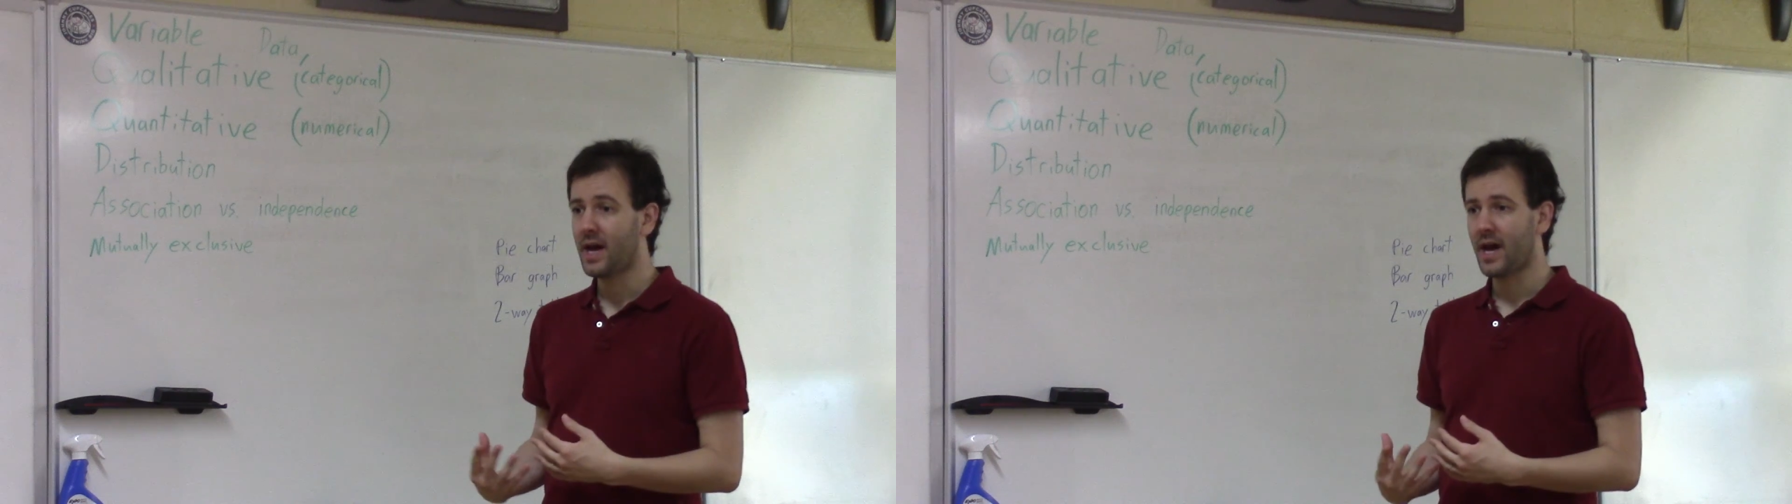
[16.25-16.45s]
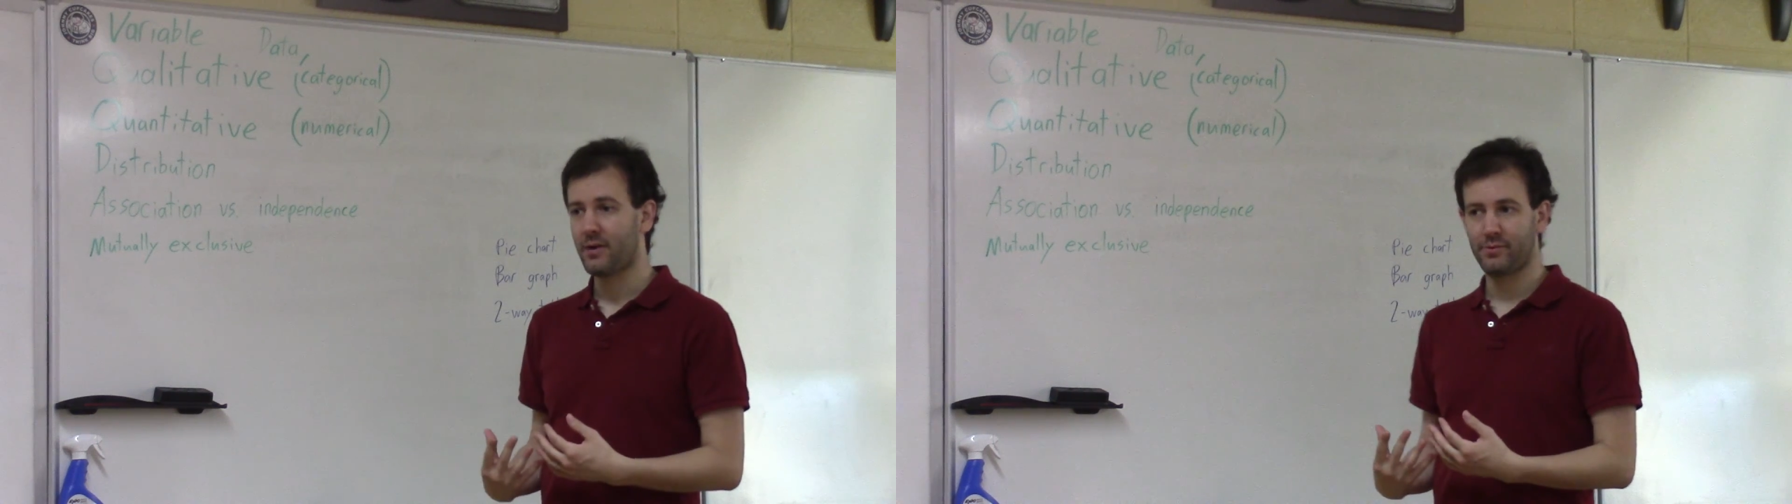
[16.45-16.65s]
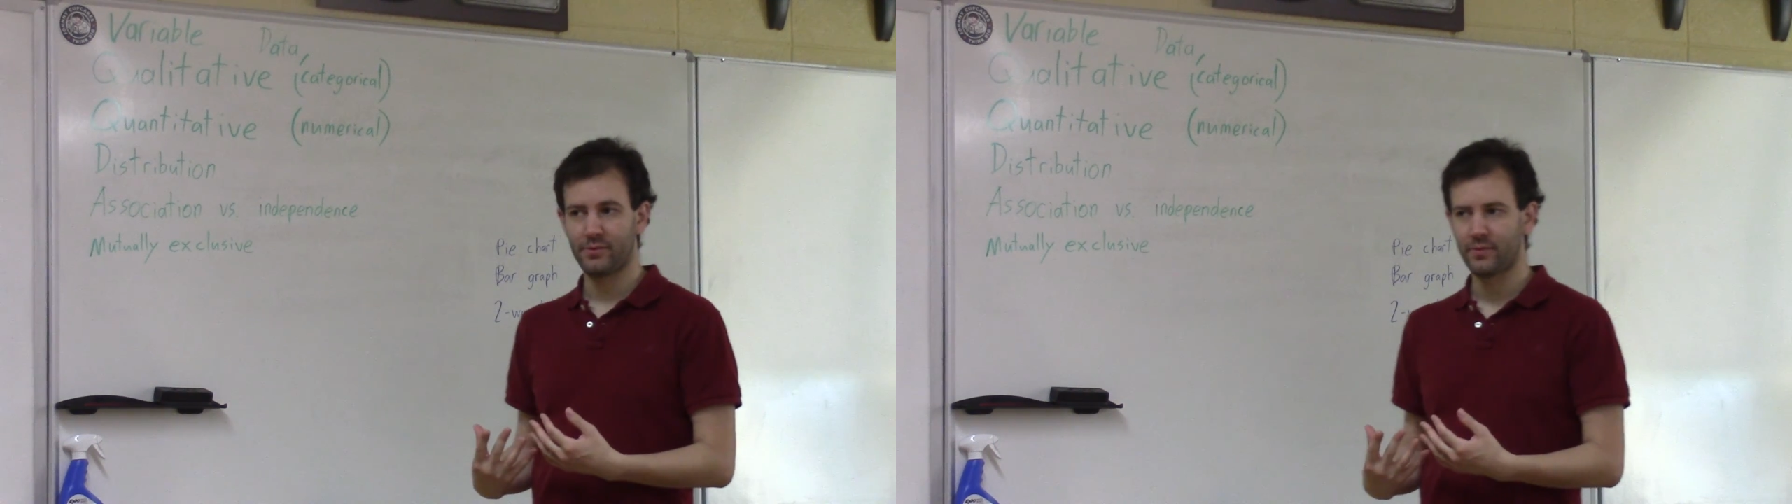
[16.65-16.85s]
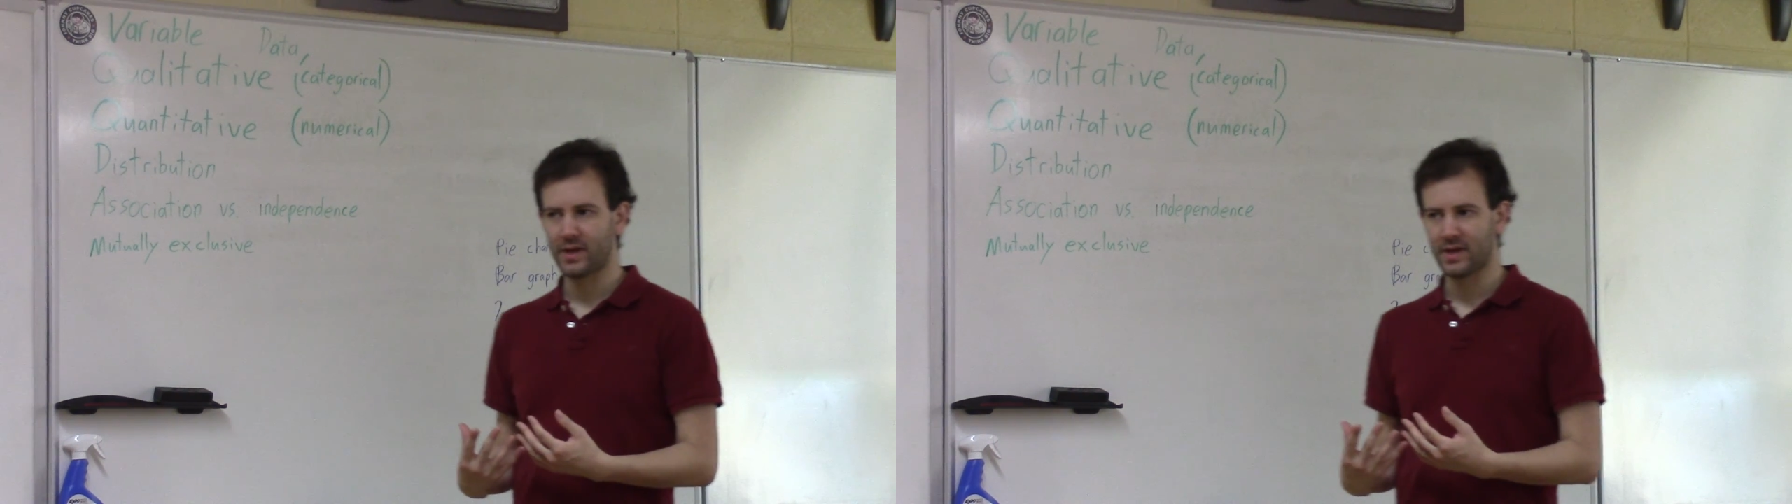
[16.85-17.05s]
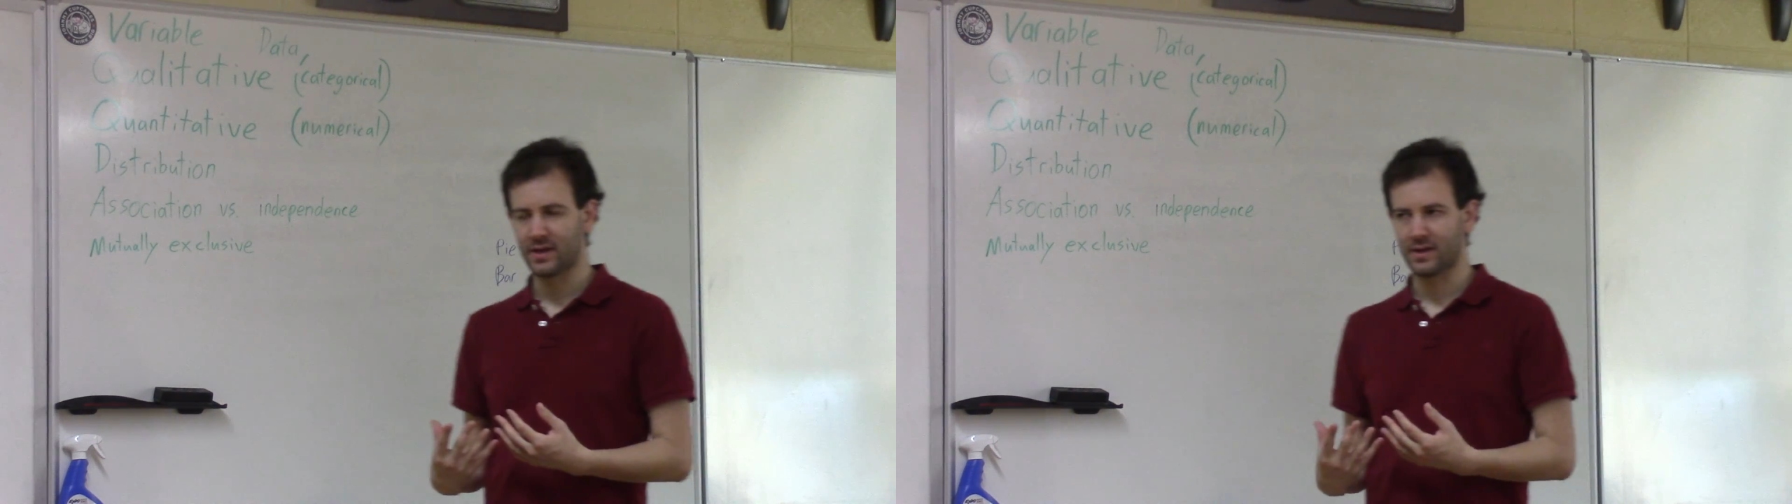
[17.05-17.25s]
how do
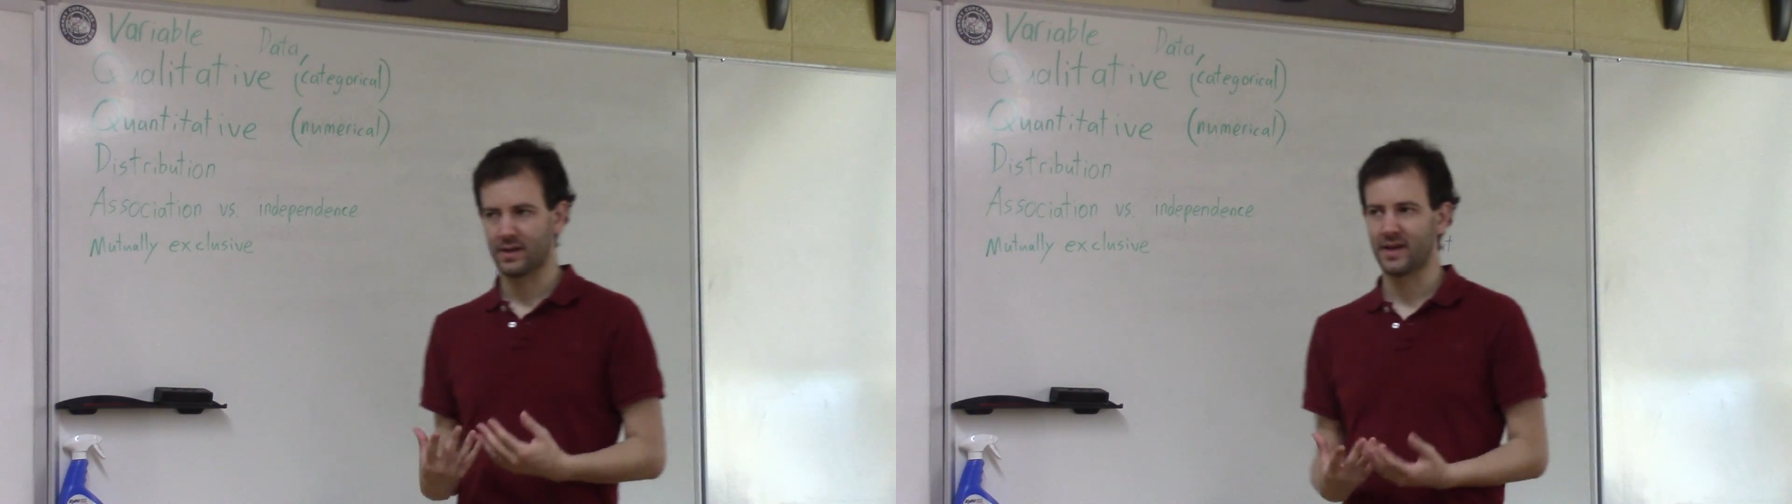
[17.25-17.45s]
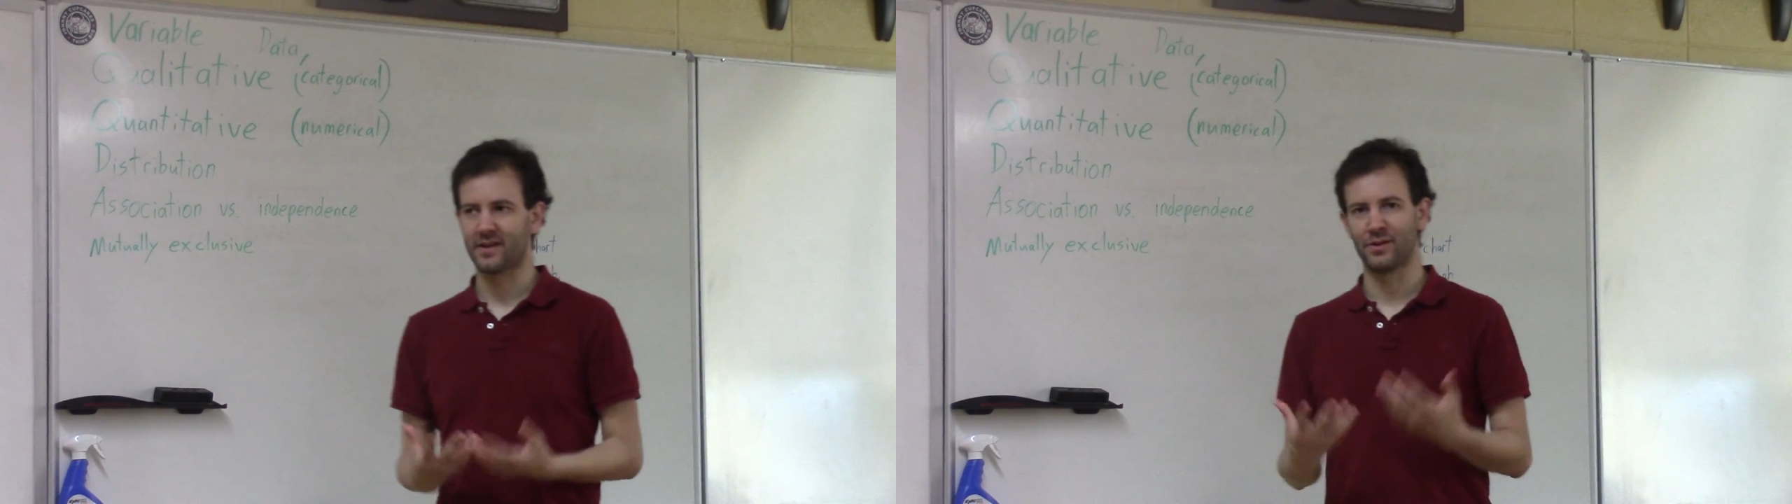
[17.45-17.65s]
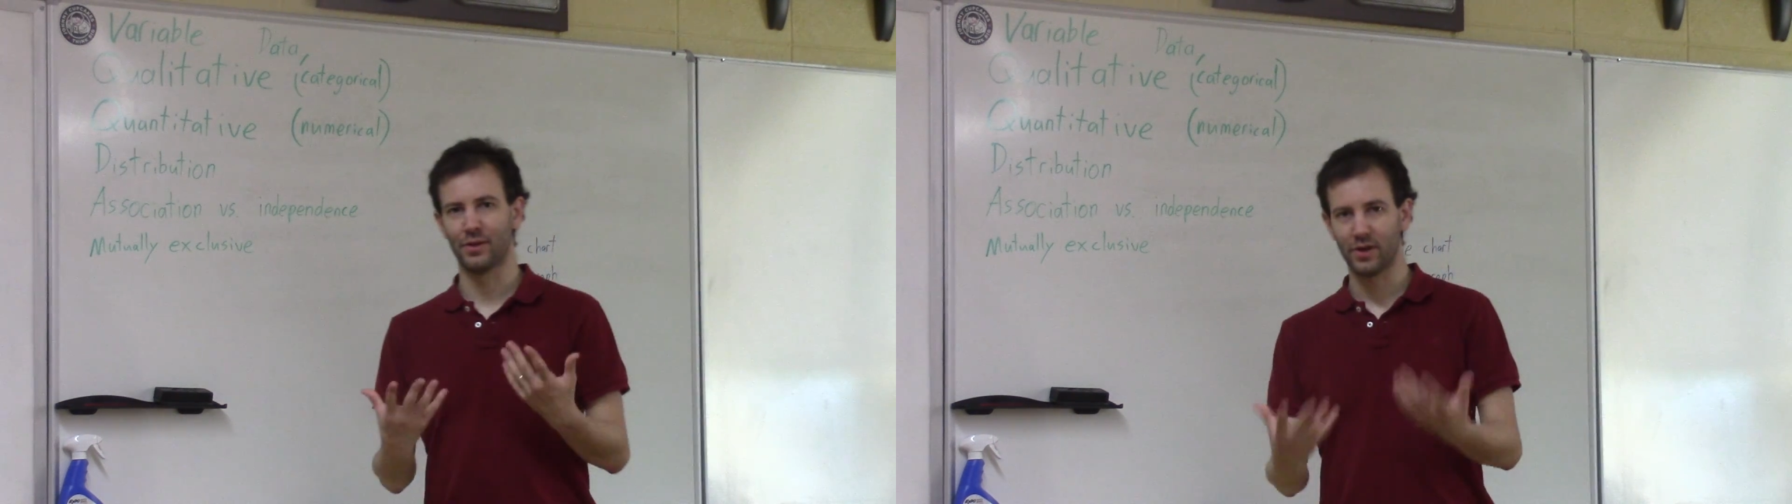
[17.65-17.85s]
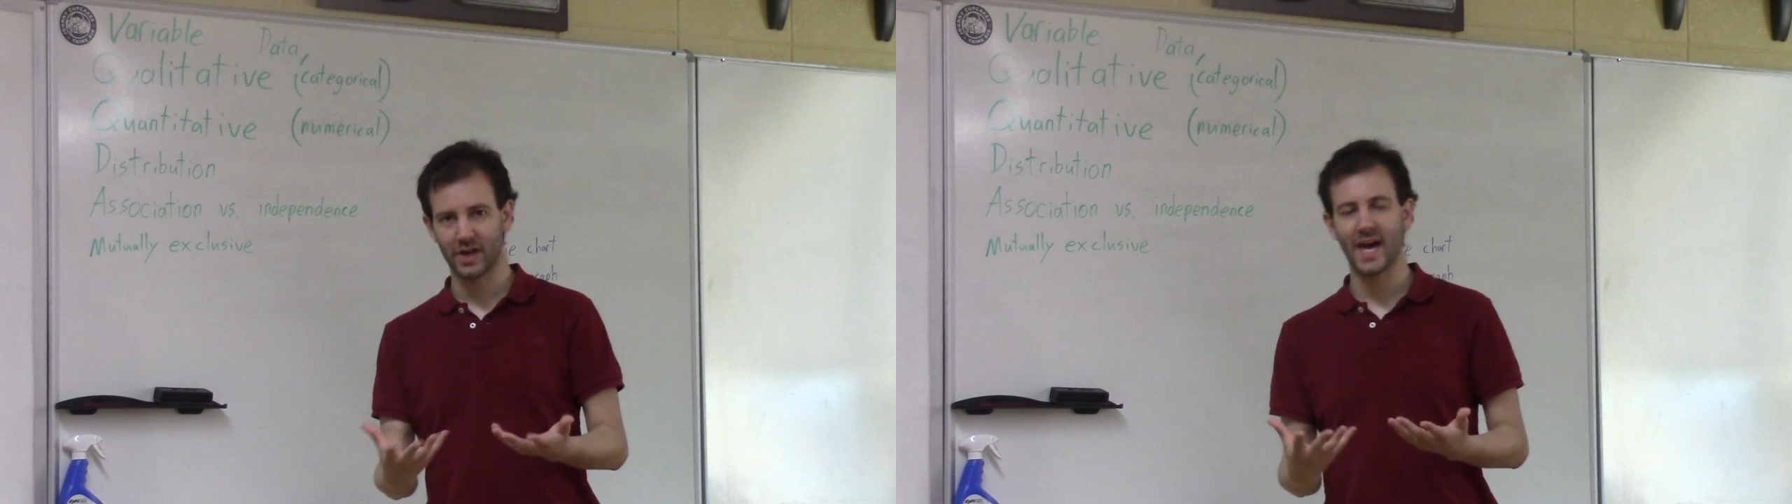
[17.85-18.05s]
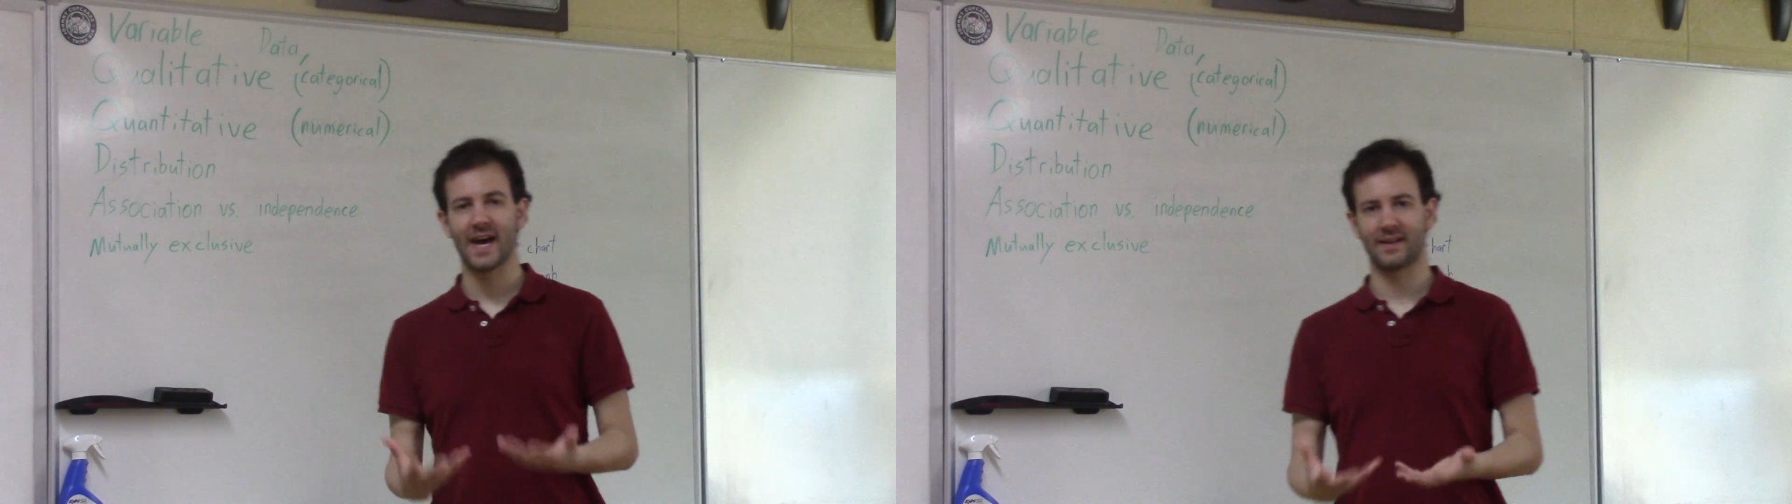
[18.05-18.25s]
we
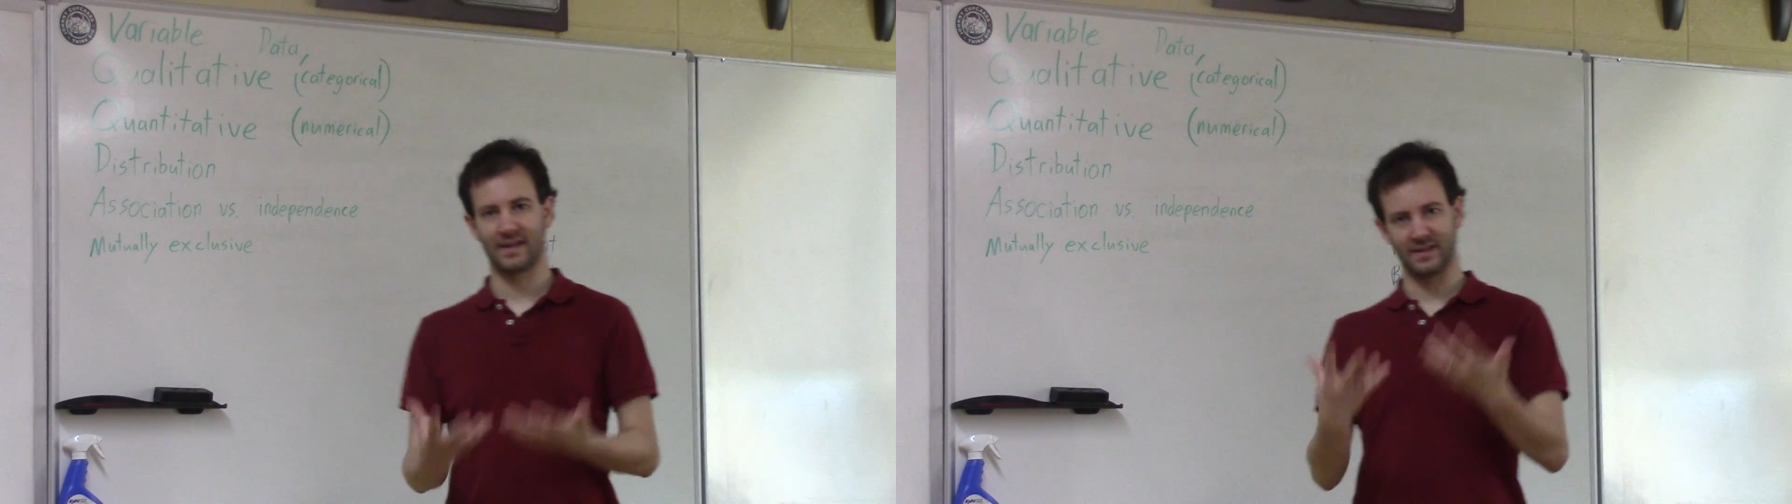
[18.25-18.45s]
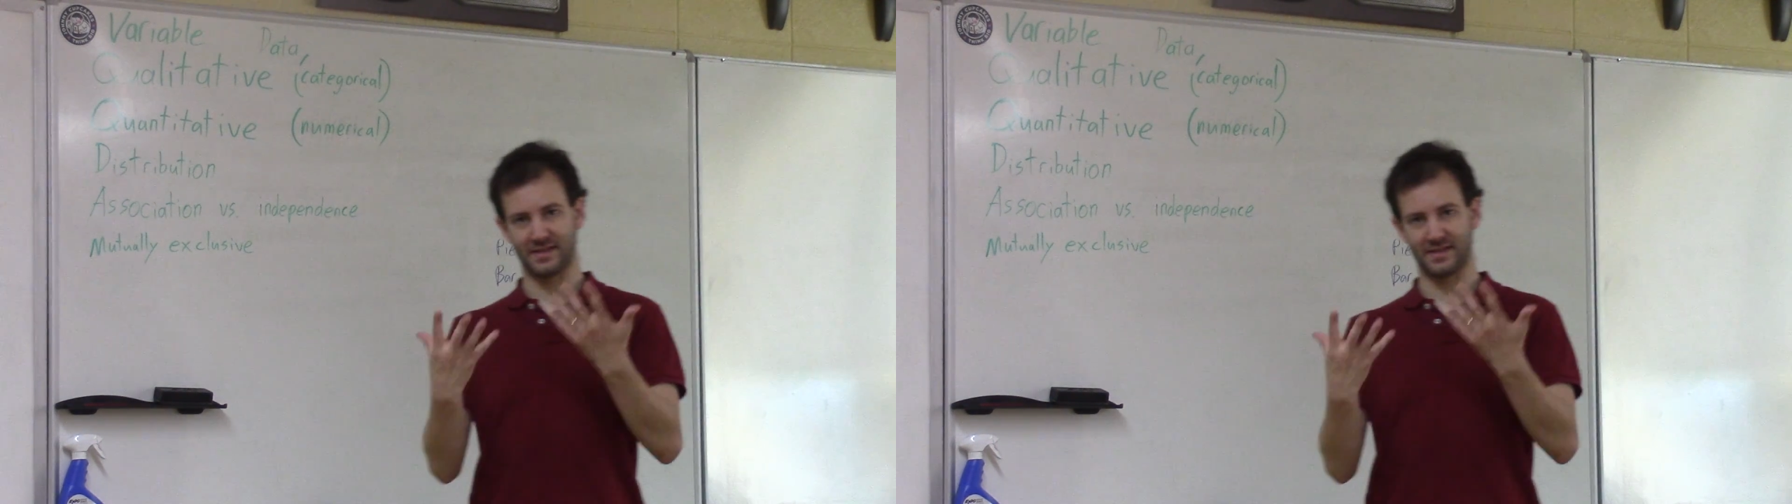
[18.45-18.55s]
look at and